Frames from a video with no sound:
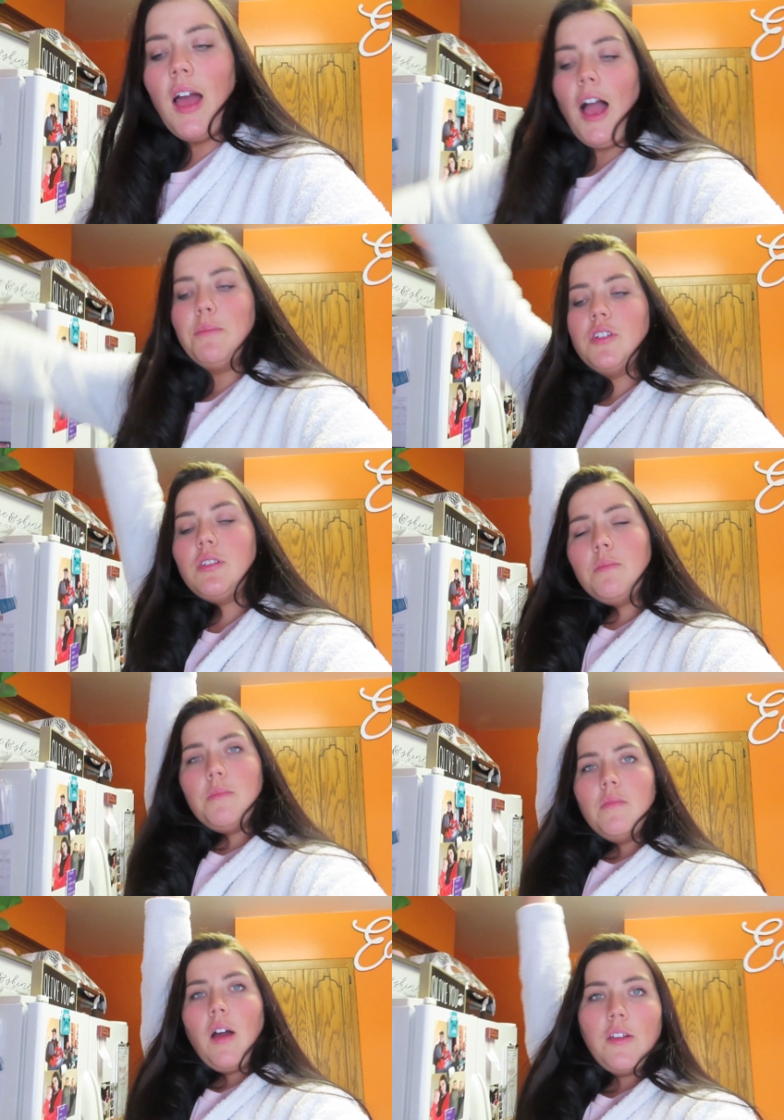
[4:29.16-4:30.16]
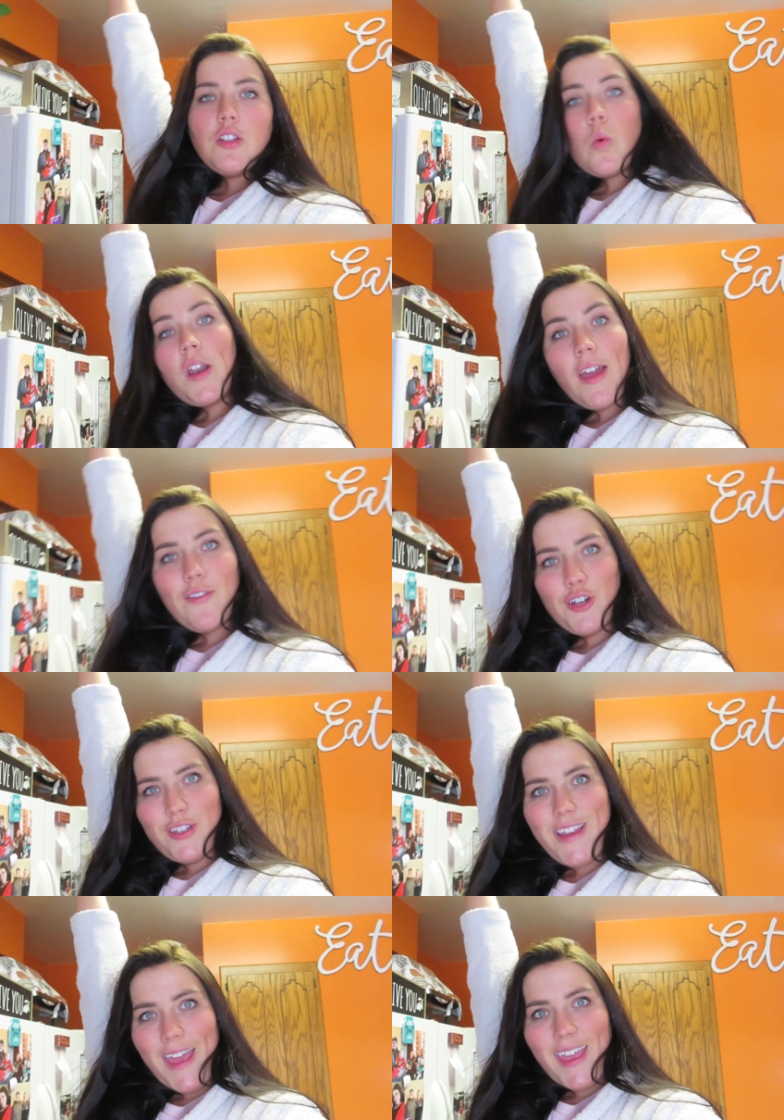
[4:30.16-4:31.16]
I'm just, I just want to have a
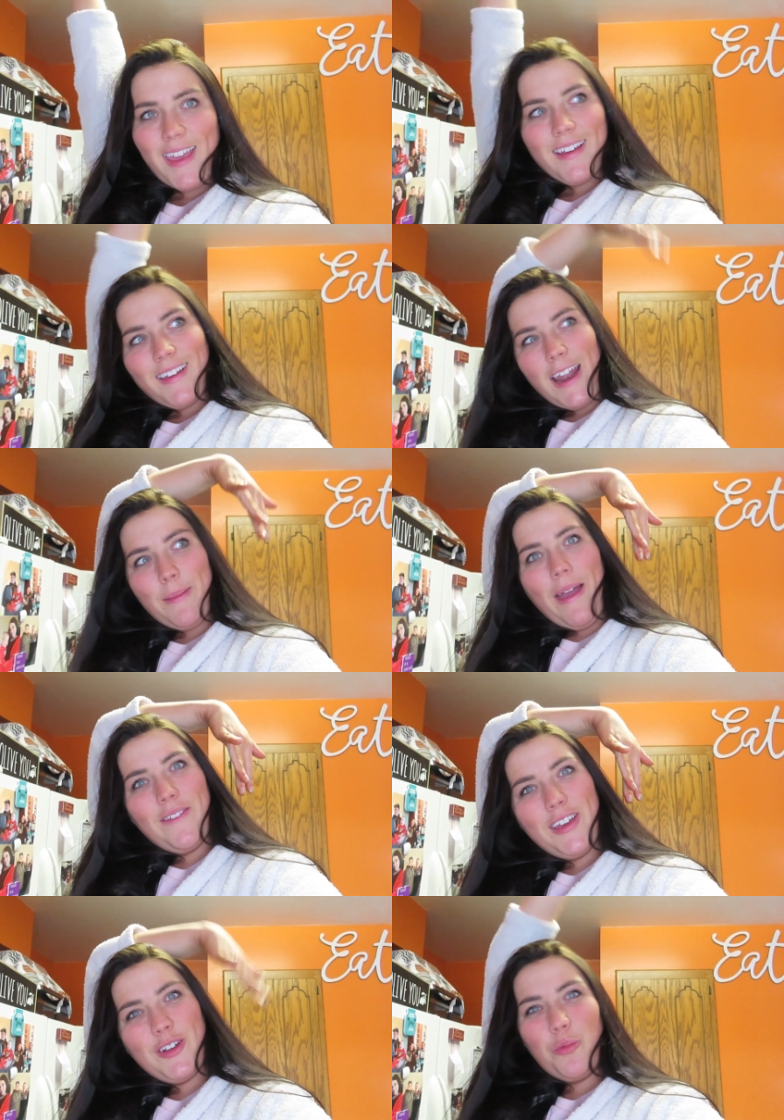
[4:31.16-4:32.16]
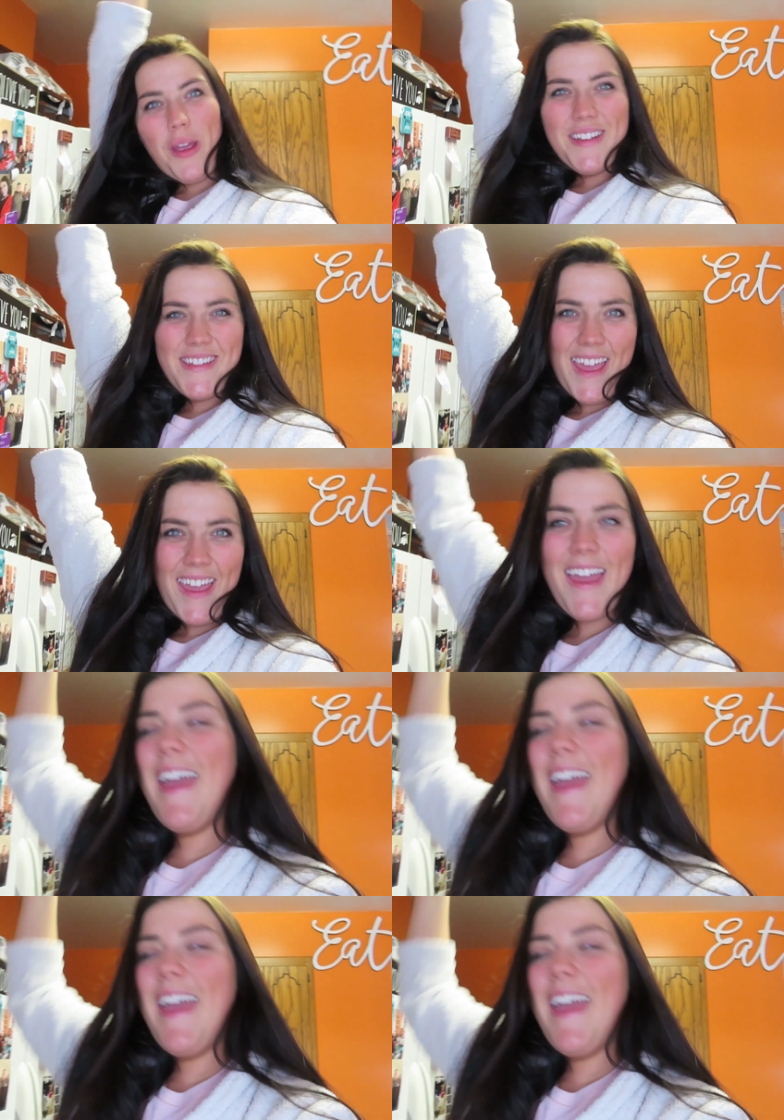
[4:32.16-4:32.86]
good day. And I'm having a great day.